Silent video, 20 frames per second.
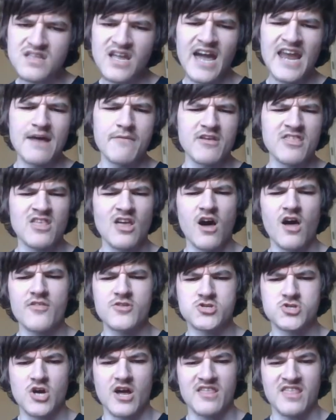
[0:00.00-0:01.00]
And then we see all
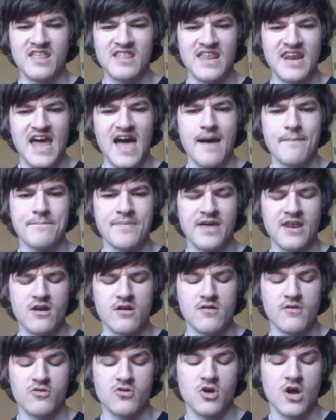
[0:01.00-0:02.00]
the trucks that did not pit
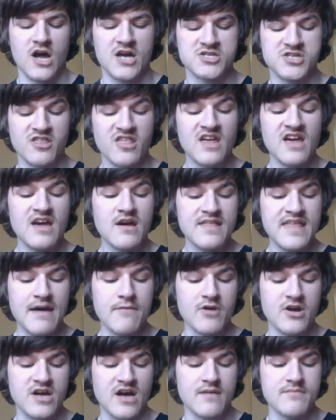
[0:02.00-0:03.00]
under those cautions. They
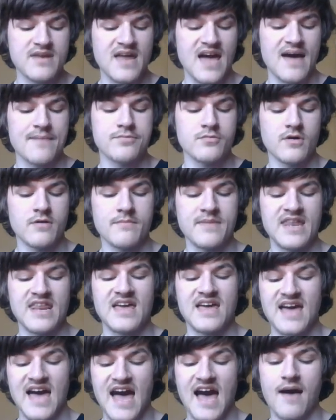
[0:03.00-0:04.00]
would come down through,
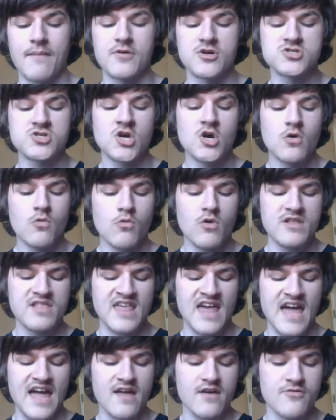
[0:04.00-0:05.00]
meaning Kyle Busch would
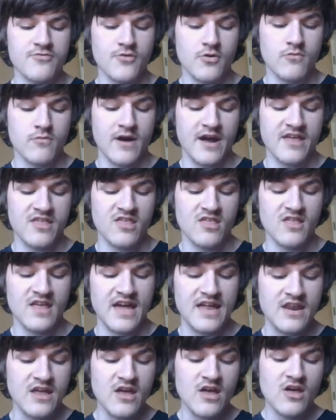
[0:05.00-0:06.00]
take the race
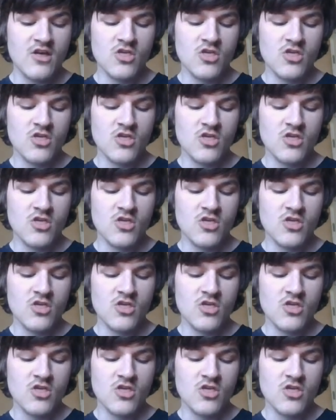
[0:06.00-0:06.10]
lead.